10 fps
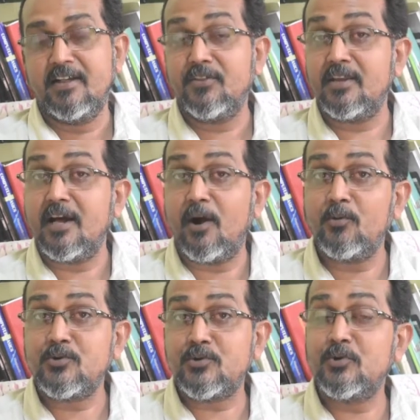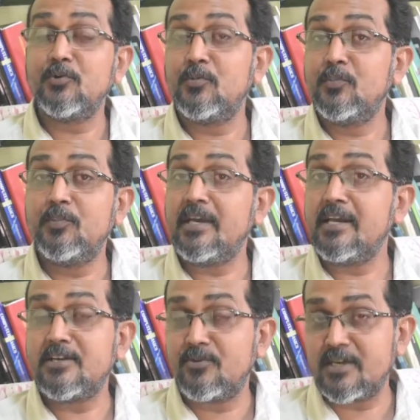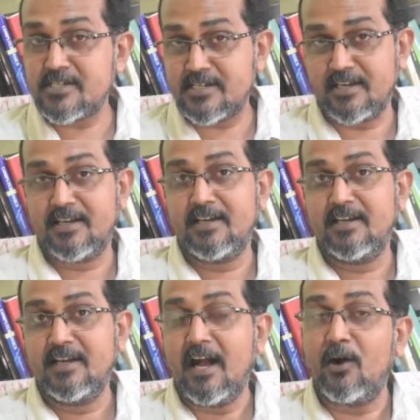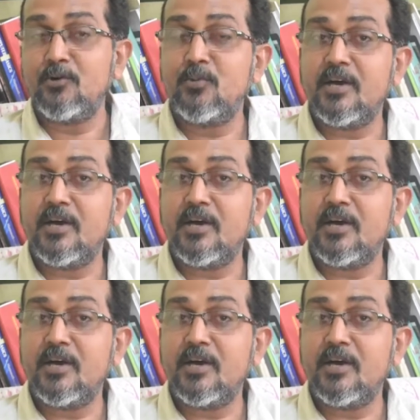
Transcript: Then how do you be interesting? How do I